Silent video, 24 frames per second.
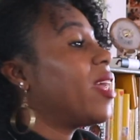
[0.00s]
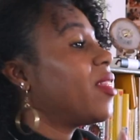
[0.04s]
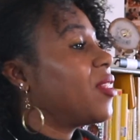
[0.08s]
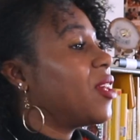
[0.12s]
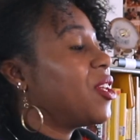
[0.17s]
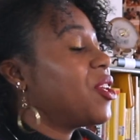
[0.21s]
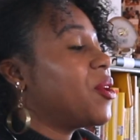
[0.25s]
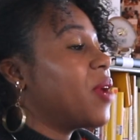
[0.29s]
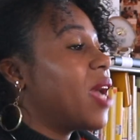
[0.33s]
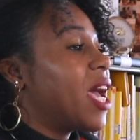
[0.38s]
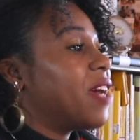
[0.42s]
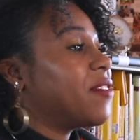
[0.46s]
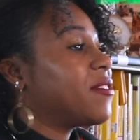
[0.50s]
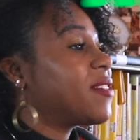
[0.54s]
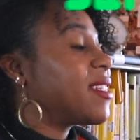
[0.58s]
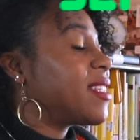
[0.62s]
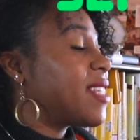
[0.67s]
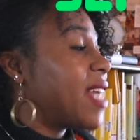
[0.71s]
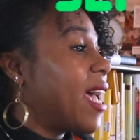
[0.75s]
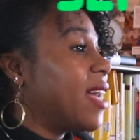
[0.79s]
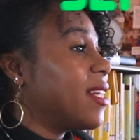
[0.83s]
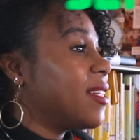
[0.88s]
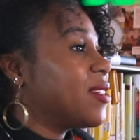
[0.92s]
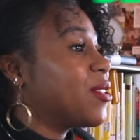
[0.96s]
Then you have
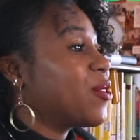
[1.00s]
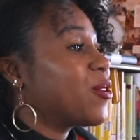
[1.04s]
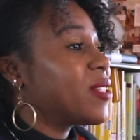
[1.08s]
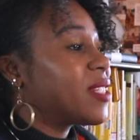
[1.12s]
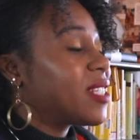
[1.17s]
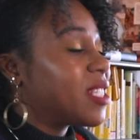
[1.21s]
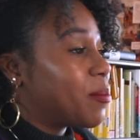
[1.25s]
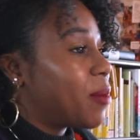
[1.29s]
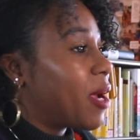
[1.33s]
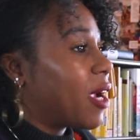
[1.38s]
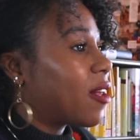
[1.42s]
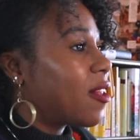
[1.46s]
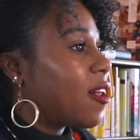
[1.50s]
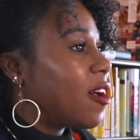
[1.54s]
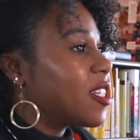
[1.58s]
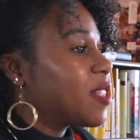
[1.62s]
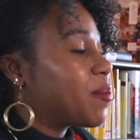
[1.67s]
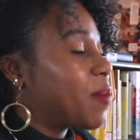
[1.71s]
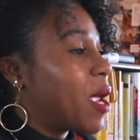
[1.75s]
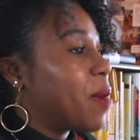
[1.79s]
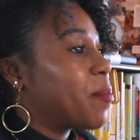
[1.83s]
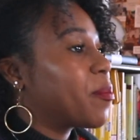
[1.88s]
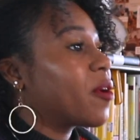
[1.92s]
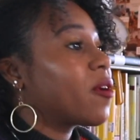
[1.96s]
satin or semi-gloss
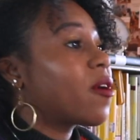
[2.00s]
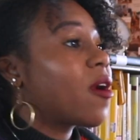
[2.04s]
paper,